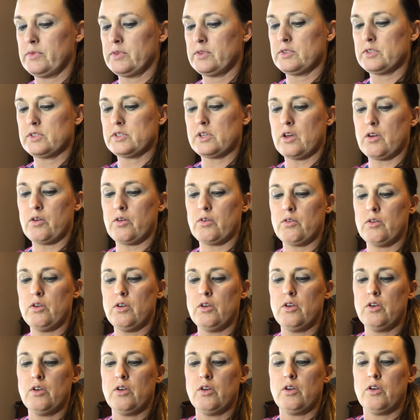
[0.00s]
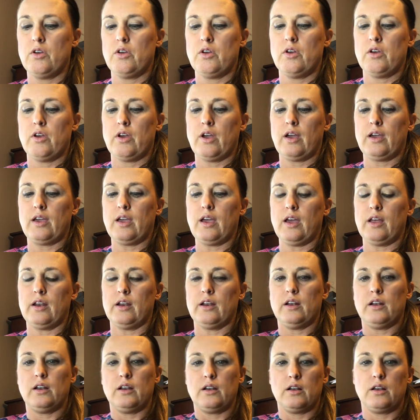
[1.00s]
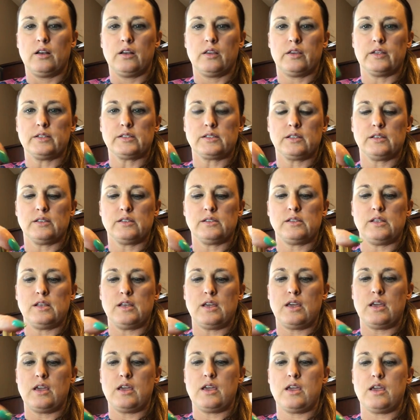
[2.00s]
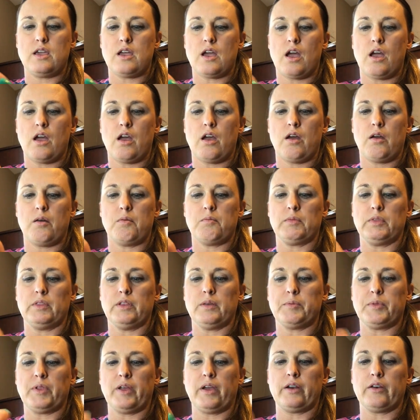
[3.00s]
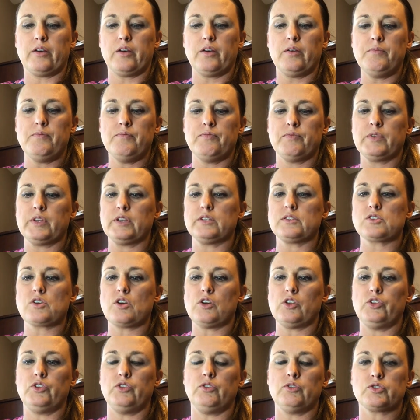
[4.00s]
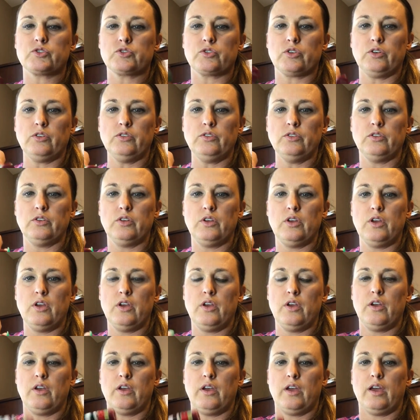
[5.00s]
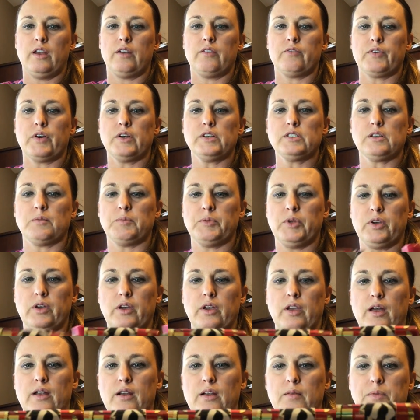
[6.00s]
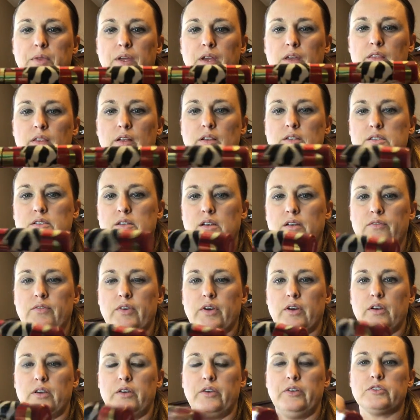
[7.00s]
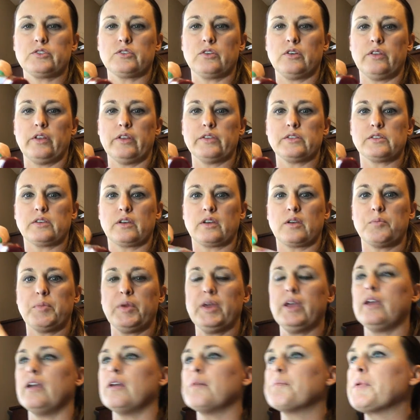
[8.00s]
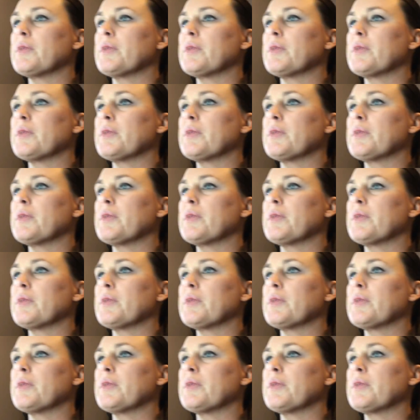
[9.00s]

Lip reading: So again, this is the lip liner. It's called Neutral. And at first I'm looking at it, I'm thinking that's not very neutral. That's like a pink.